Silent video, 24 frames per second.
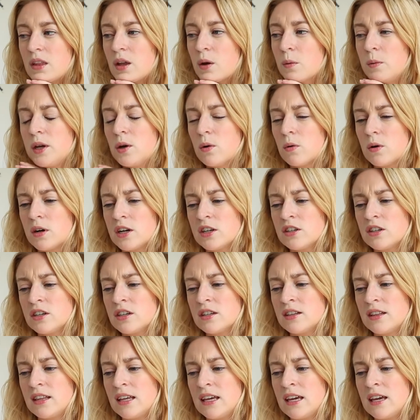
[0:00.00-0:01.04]
We
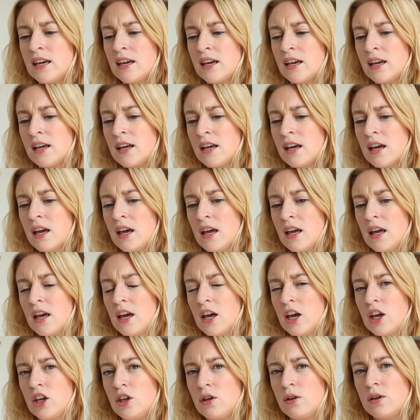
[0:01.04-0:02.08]
ordered you
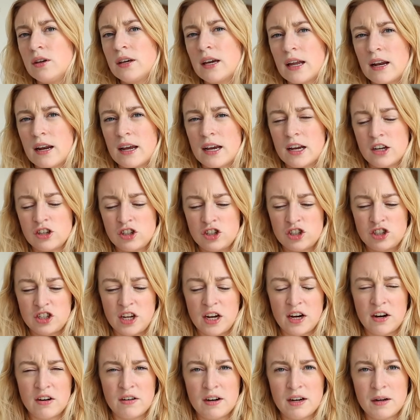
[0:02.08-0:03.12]
can get like a
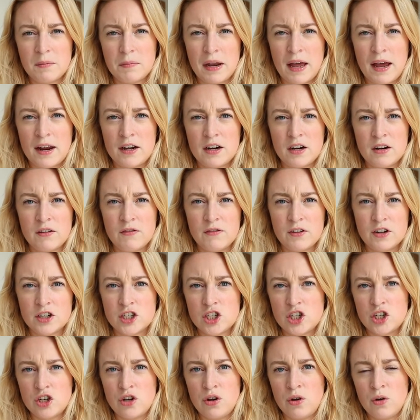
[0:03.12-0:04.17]
sharing platter for
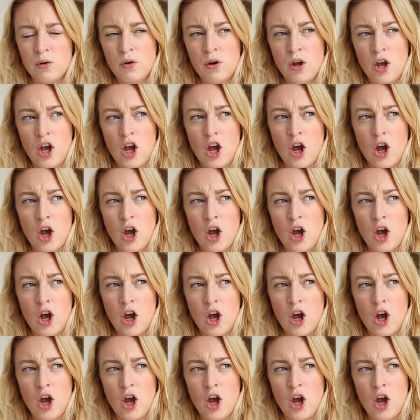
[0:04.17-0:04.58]
two,